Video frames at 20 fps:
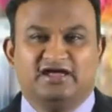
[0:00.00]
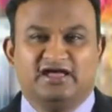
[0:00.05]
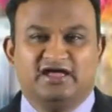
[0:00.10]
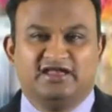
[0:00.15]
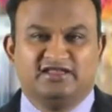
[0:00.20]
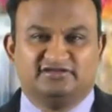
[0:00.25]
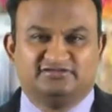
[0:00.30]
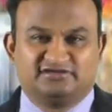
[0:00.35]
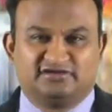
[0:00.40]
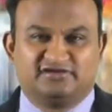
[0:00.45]

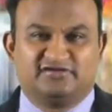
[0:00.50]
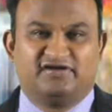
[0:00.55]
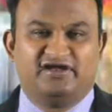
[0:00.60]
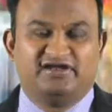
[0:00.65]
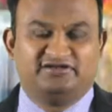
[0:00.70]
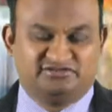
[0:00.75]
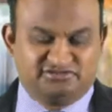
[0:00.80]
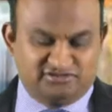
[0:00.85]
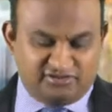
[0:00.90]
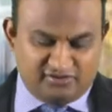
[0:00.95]
It is a
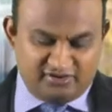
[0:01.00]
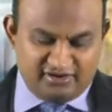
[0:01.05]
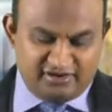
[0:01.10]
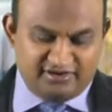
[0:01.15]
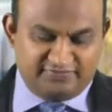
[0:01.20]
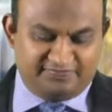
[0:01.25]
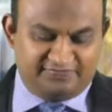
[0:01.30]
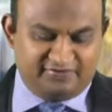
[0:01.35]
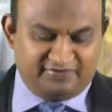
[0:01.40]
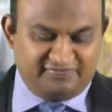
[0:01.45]
great joy
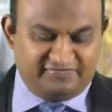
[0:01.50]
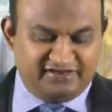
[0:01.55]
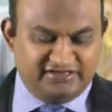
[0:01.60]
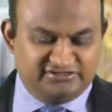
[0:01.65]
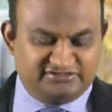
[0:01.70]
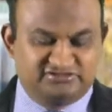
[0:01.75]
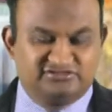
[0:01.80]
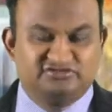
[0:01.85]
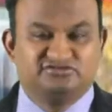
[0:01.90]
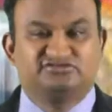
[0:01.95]
and a
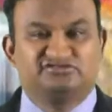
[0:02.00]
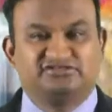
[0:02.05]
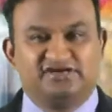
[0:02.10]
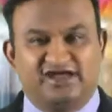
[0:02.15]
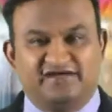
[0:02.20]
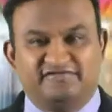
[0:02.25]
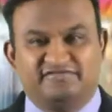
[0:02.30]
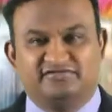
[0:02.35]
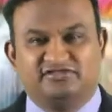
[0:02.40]
privilege to share